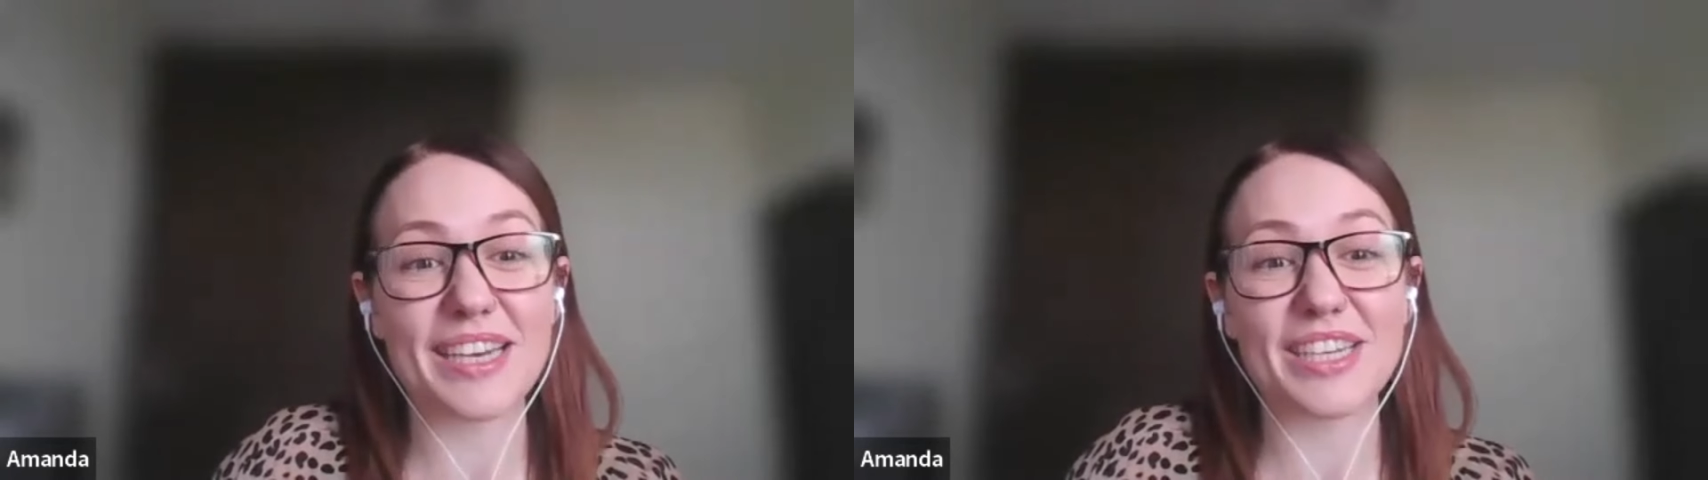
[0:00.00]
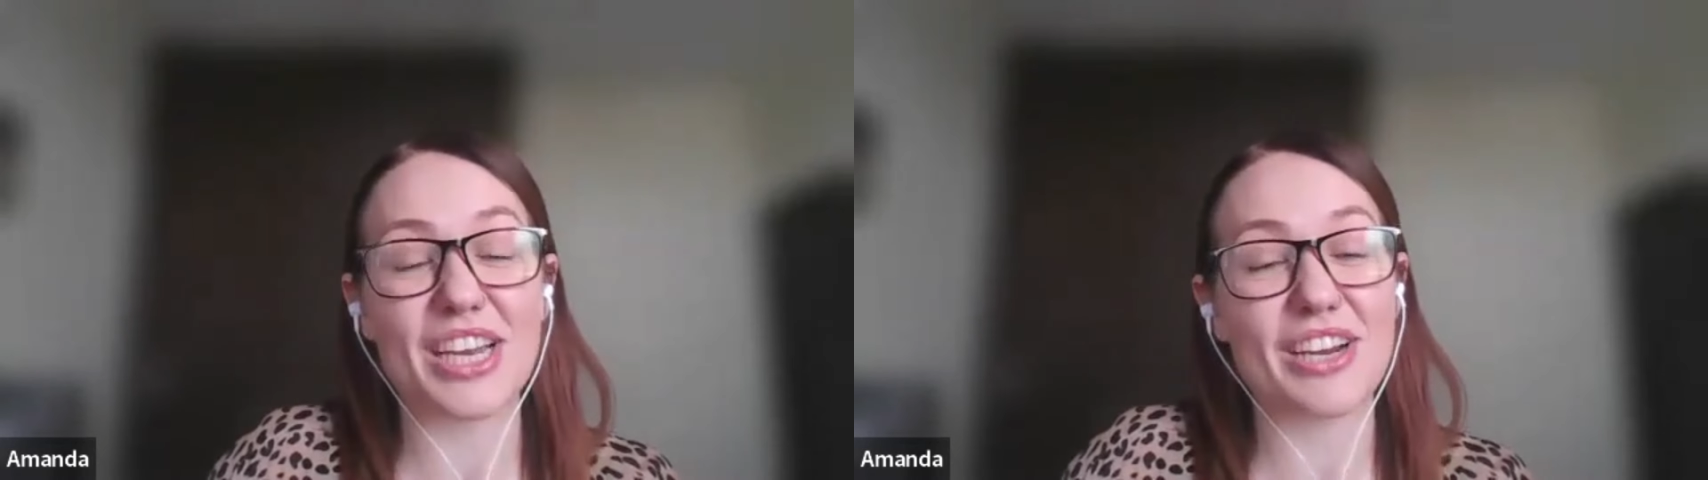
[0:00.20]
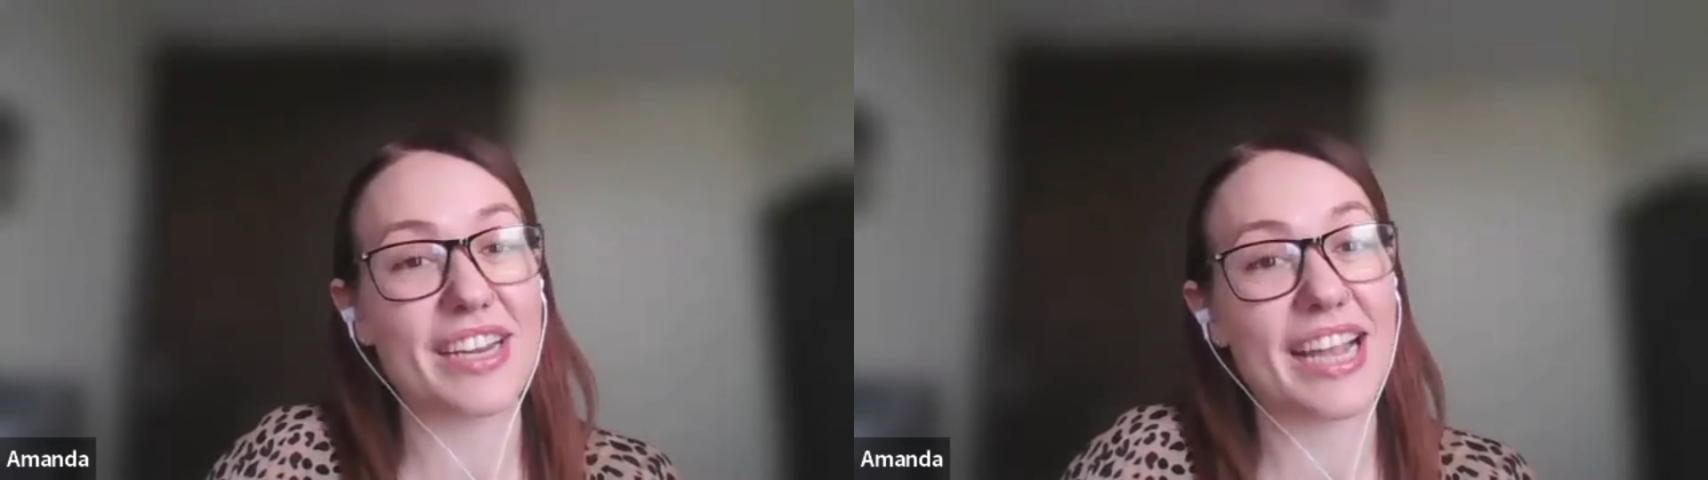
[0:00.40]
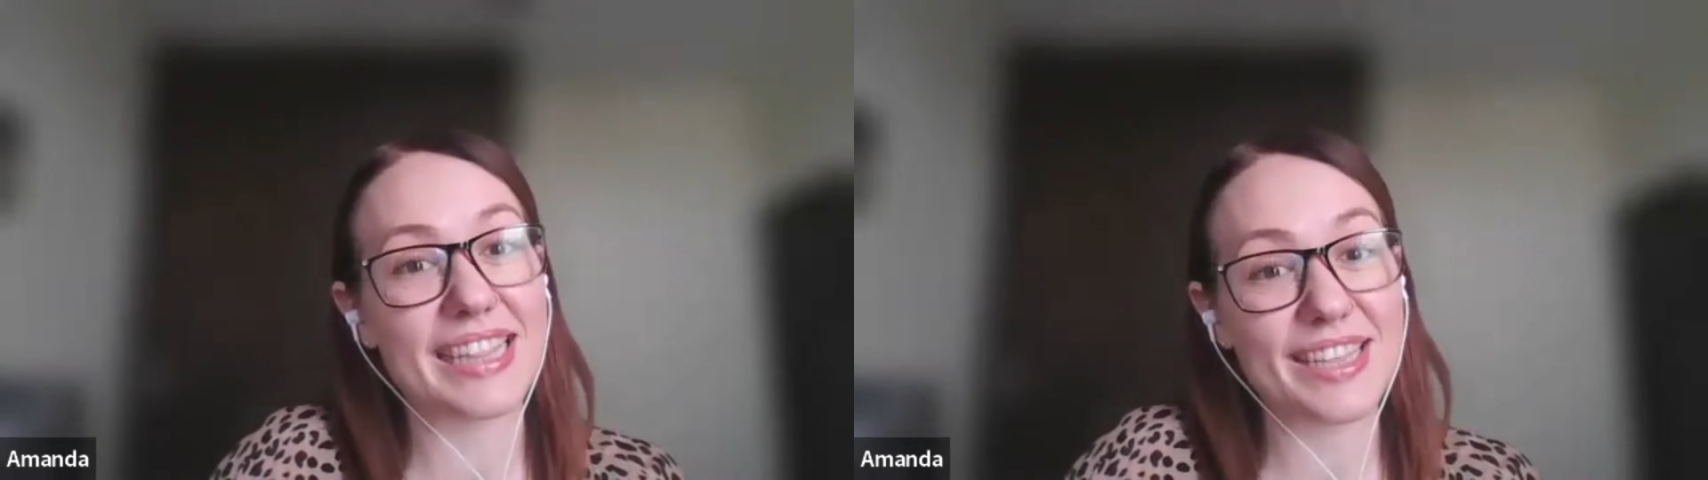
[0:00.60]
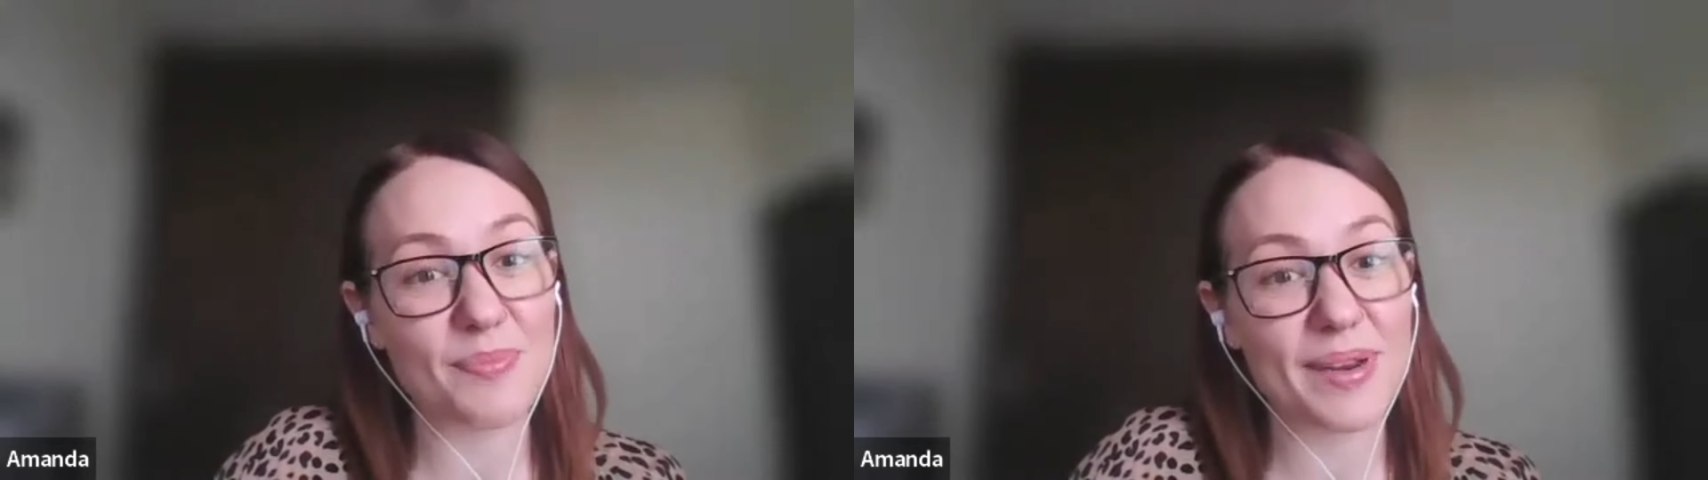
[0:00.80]
by sharing a
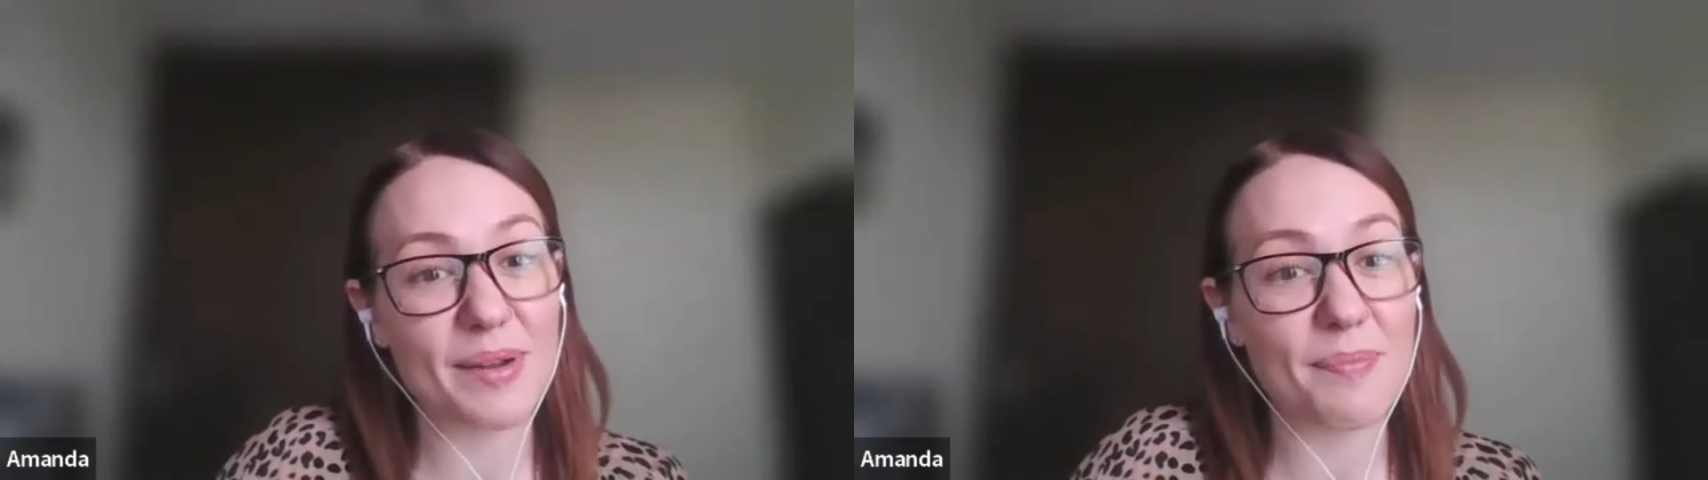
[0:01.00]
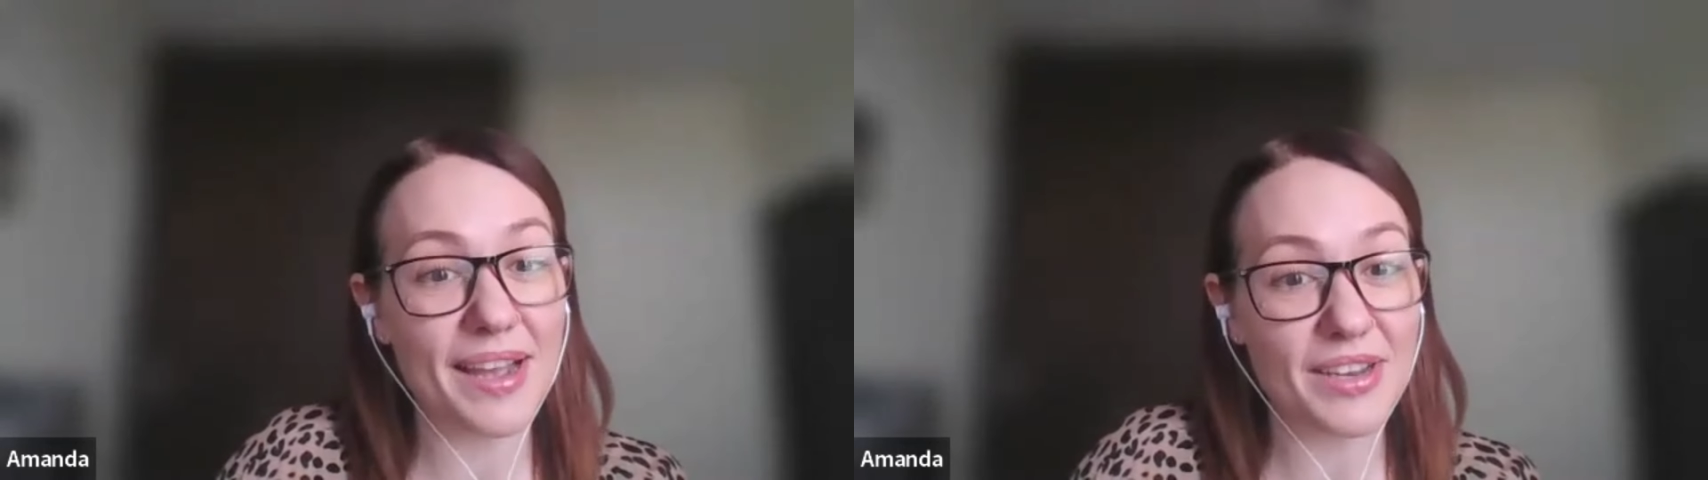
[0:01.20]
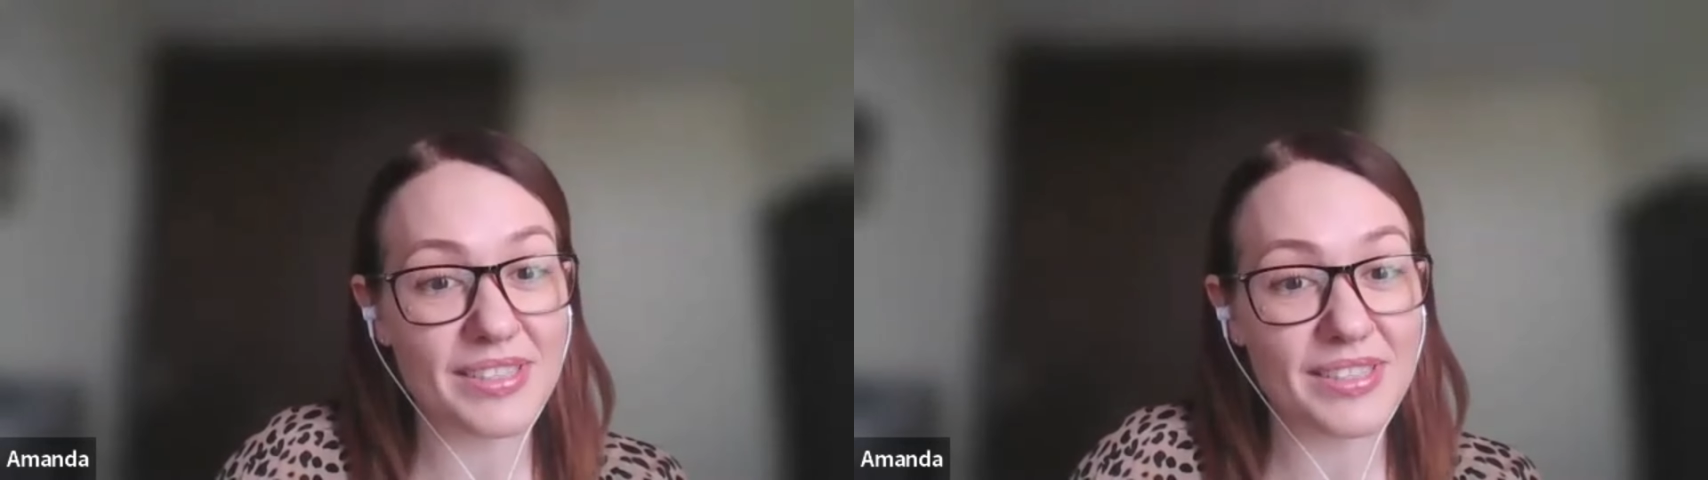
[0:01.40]
little bit about